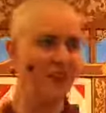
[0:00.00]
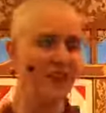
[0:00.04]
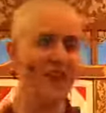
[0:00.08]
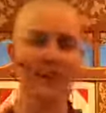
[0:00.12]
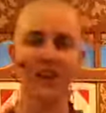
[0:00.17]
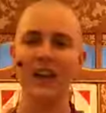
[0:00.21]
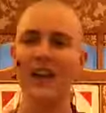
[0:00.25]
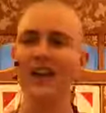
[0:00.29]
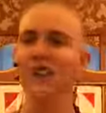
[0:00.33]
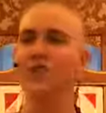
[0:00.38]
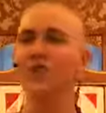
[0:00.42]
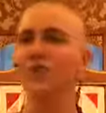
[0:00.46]

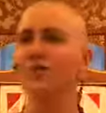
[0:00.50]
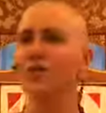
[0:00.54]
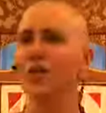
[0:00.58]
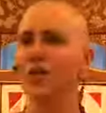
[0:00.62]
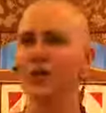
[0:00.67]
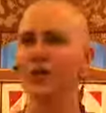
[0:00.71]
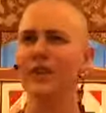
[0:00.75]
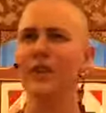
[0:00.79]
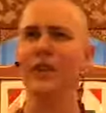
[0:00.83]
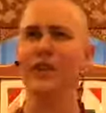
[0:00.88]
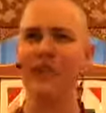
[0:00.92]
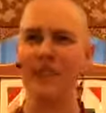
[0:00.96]
Yeah, so if you're
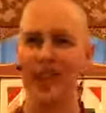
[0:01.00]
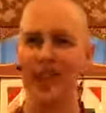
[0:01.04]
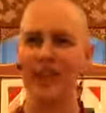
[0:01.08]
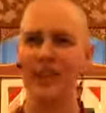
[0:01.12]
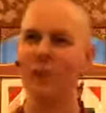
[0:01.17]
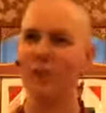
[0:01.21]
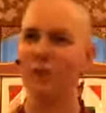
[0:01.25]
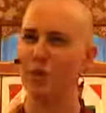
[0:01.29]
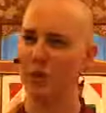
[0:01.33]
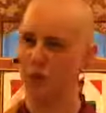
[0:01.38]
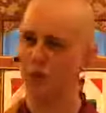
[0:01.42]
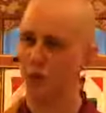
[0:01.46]
really connecting
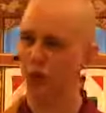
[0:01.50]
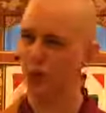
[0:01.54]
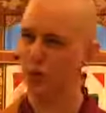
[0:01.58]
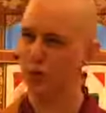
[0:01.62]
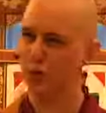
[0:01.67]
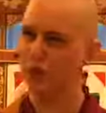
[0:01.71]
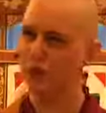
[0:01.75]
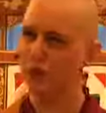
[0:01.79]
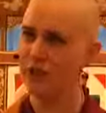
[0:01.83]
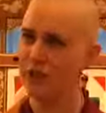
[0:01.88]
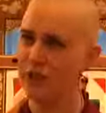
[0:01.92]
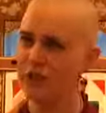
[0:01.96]
with your own
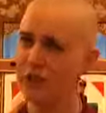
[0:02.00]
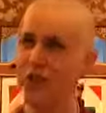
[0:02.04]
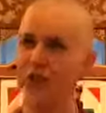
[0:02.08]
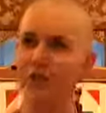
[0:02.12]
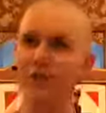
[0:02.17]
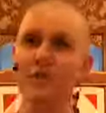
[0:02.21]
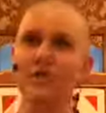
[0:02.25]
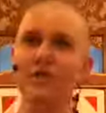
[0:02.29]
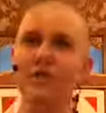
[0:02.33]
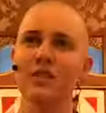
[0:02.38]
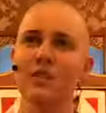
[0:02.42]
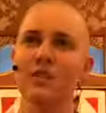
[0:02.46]

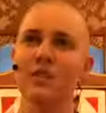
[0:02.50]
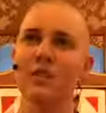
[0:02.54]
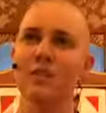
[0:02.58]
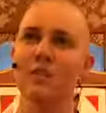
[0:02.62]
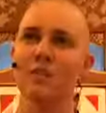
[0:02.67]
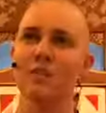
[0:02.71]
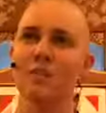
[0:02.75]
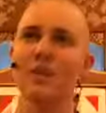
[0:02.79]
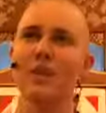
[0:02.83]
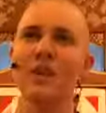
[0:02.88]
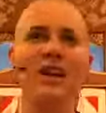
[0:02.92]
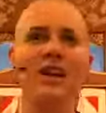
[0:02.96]
teachers,
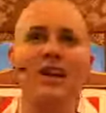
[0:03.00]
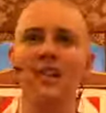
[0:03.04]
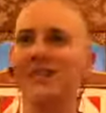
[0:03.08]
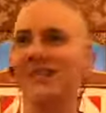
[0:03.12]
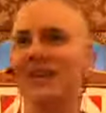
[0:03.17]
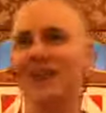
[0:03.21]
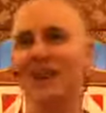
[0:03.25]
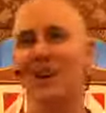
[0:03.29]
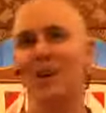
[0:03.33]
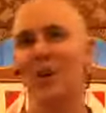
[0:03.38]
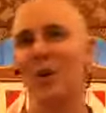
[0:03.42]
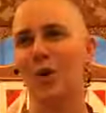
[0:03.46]

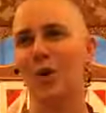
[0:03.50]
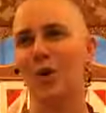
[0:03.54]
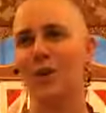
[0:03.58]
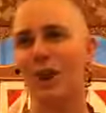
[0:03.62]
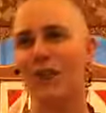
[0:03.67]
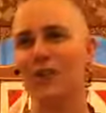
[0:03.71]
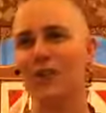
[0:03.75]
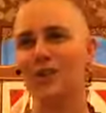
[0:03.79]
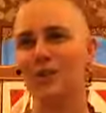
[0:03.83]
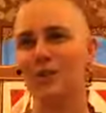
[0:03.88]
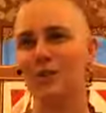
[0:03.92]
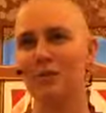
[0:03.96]
then it won't
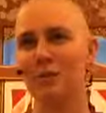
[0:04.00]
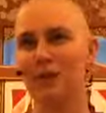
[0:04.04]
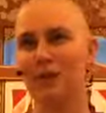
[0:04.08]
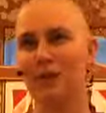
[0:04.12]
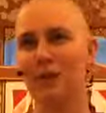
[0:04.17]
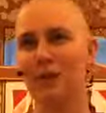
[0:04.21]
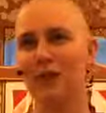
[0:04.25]
matter so much